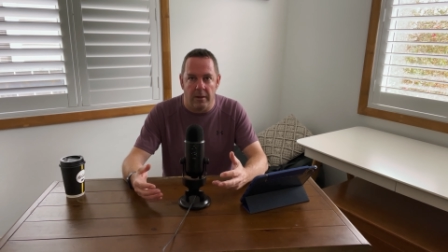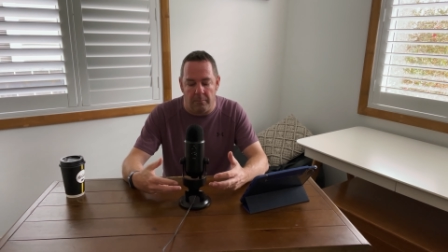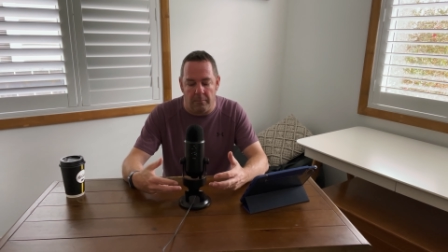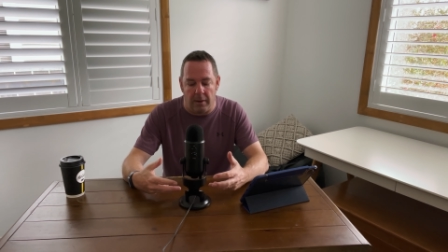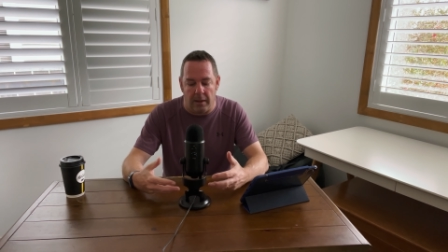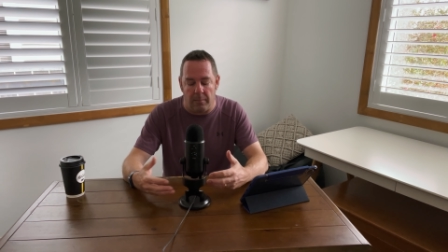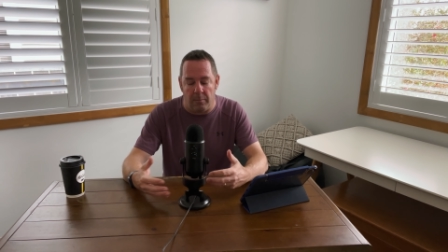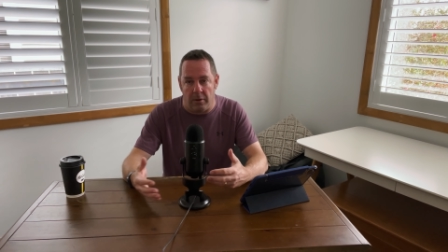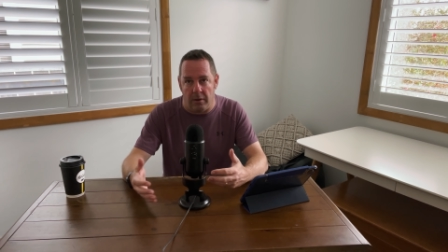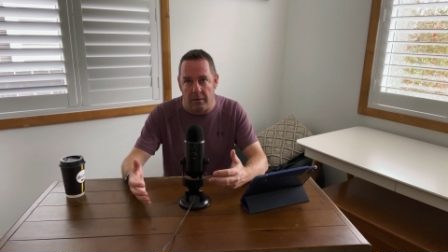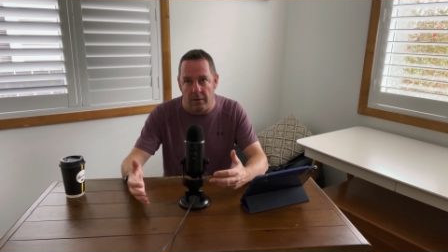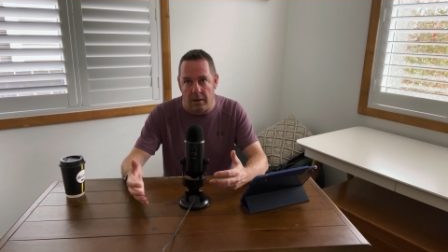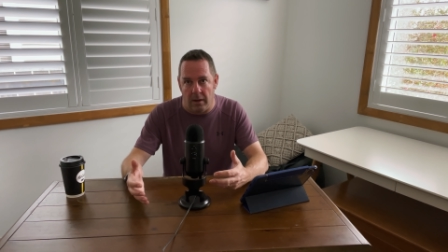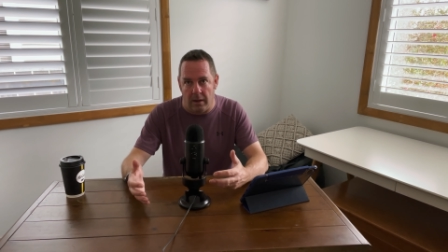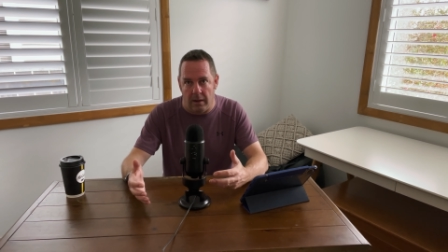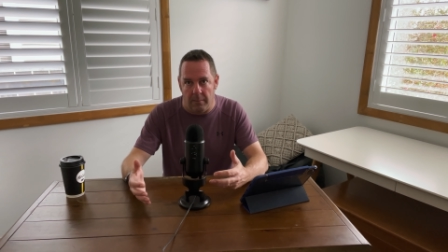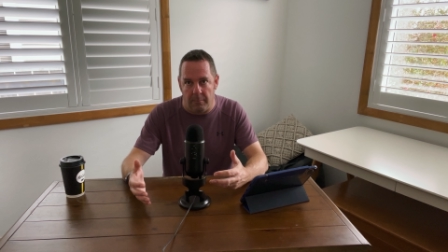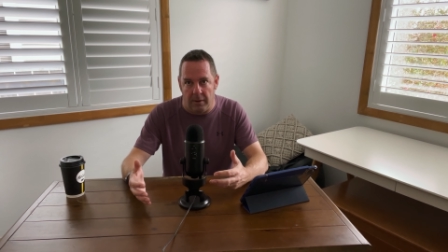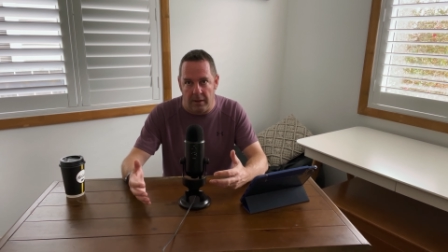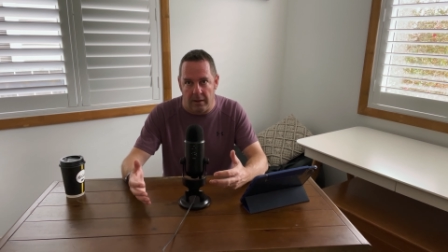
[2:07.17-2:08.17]
Maybe
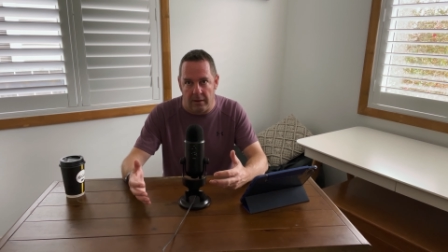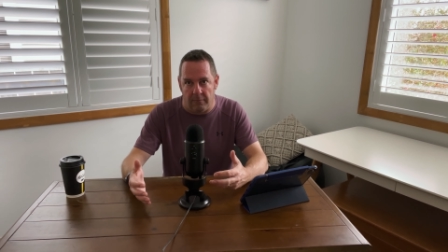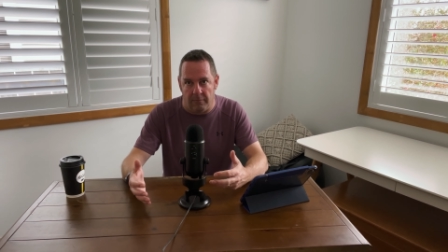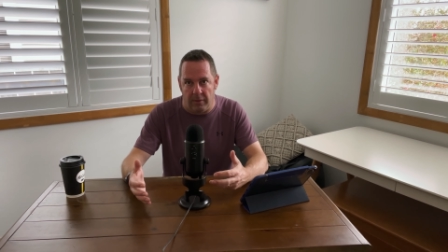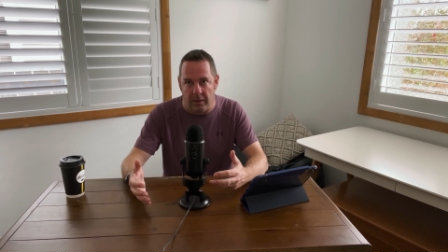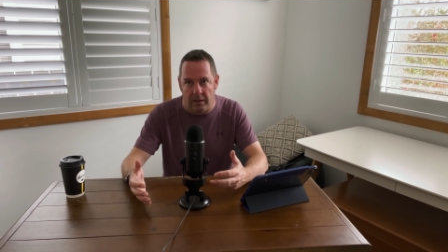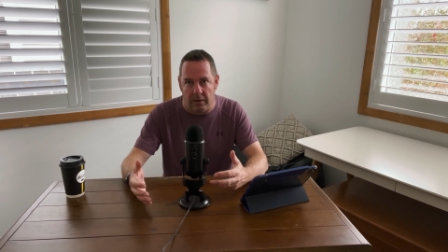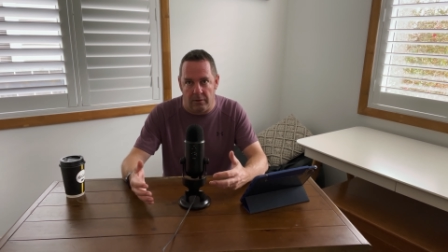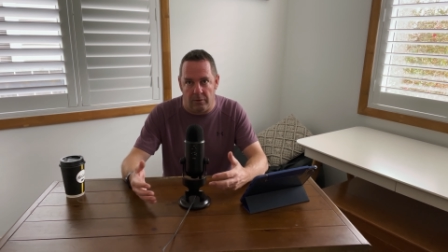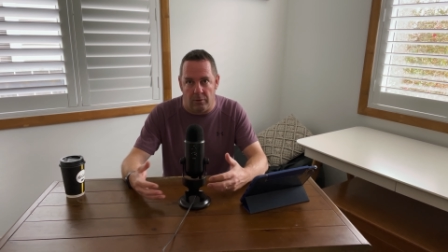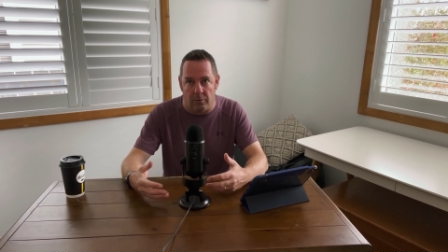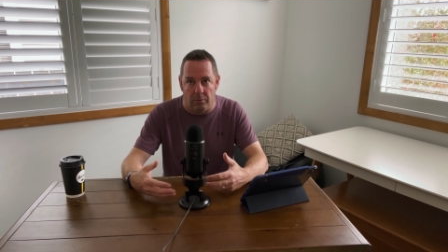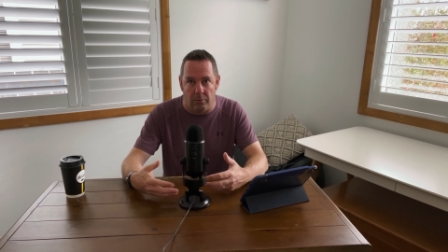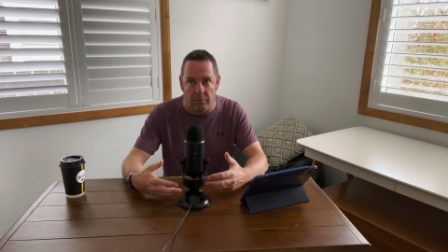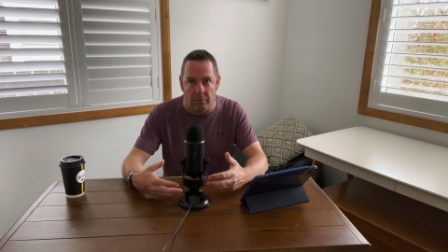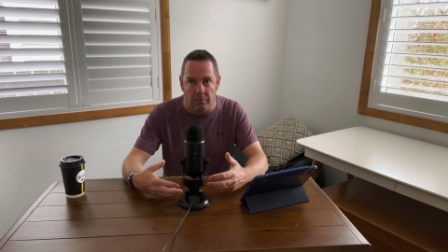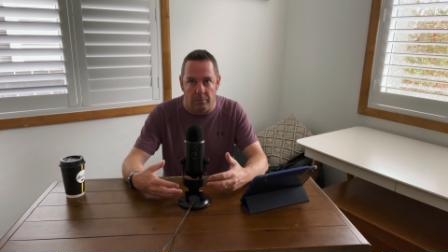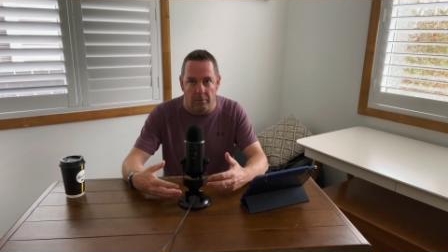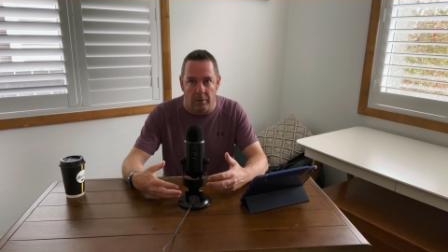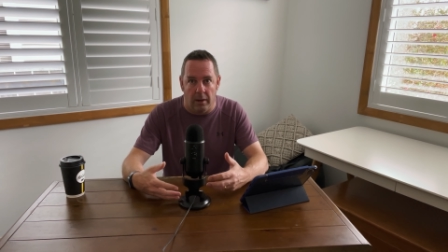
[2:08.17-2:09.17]
um, out of that
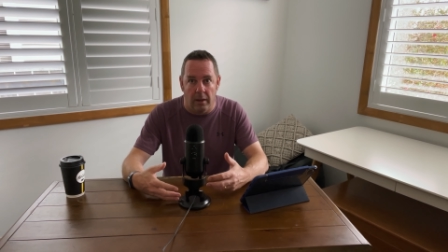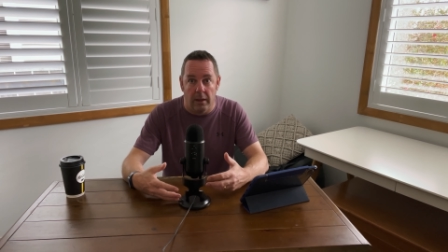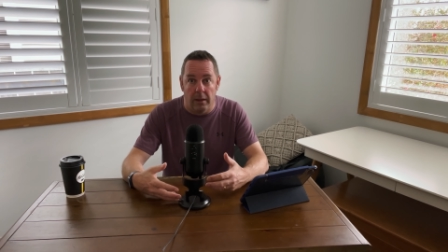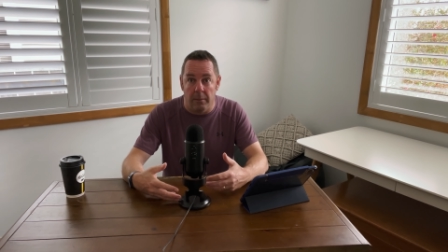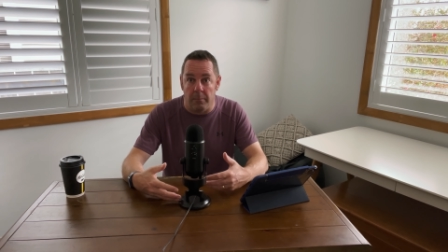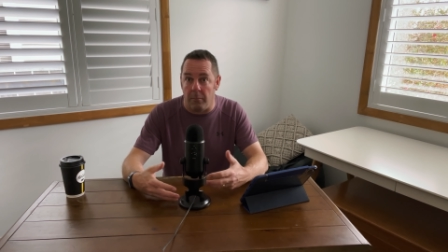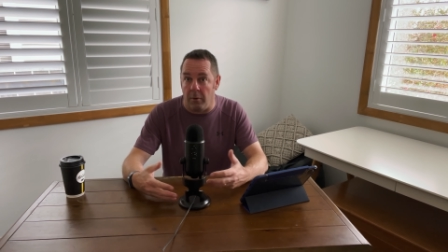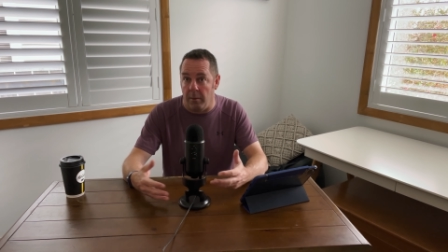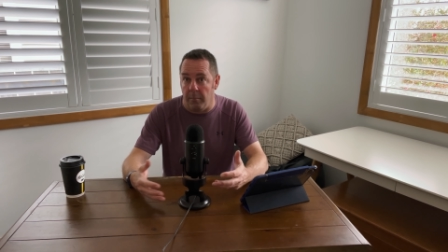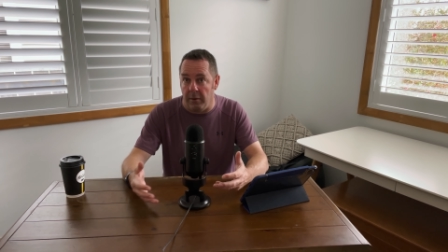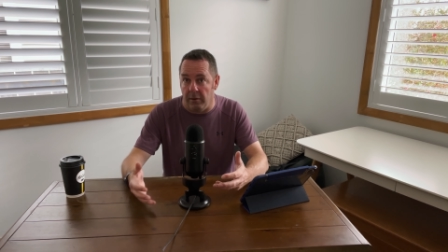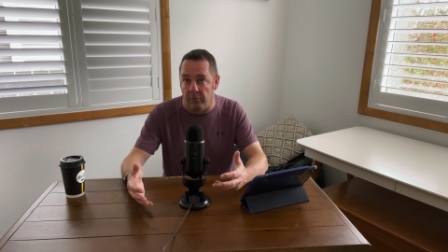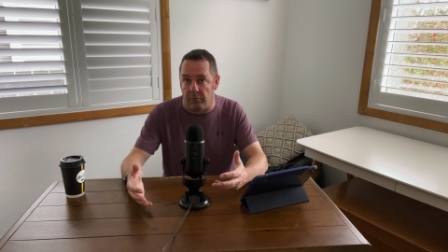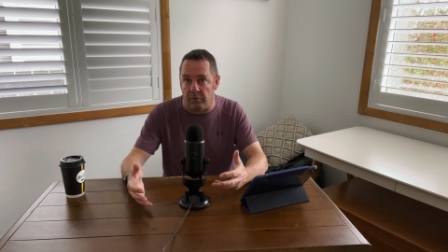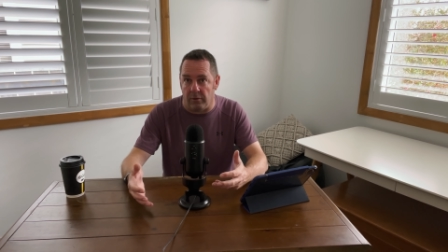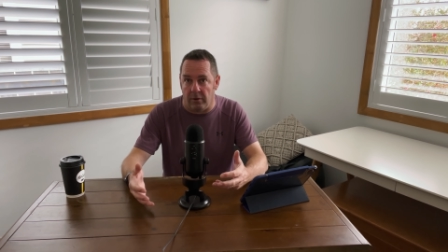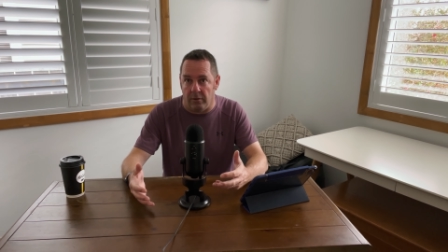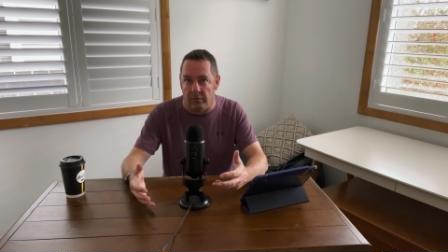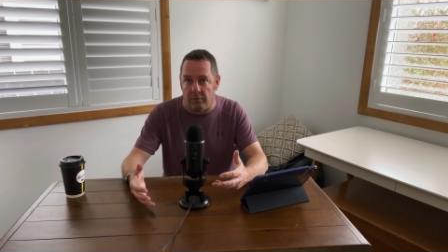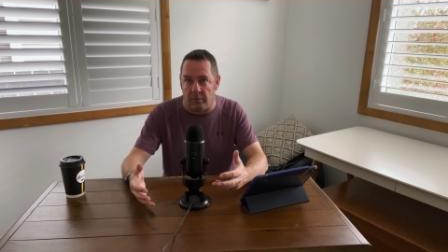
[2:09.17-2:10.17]
you might be
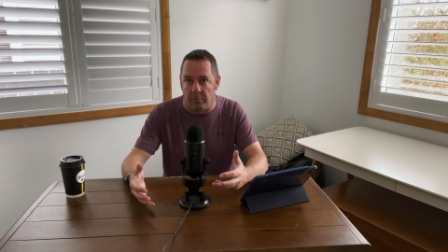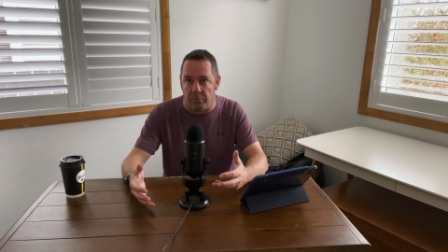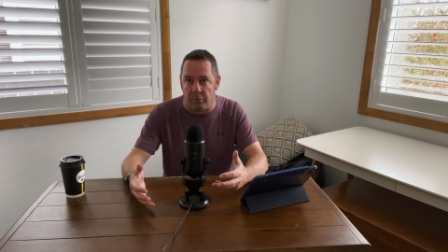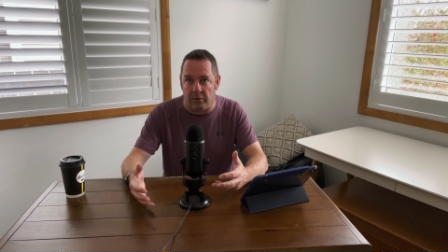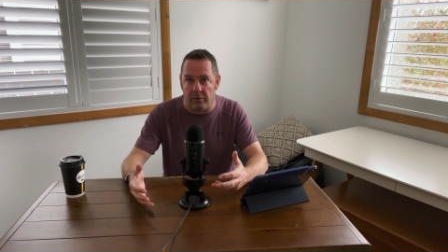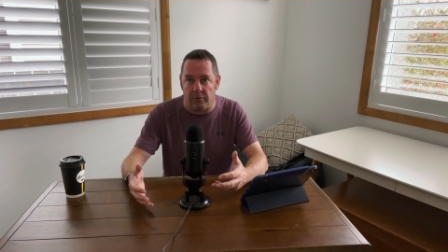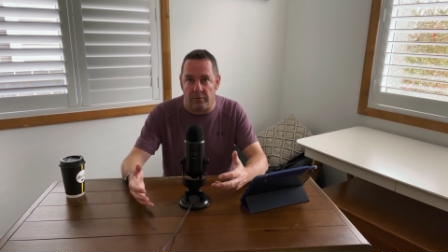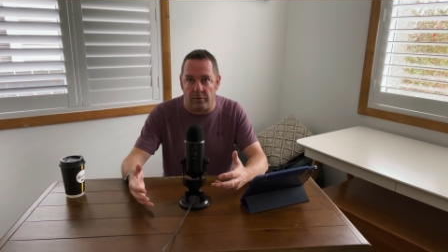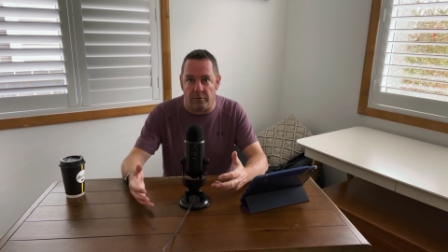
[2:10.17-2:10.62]
interested in some prints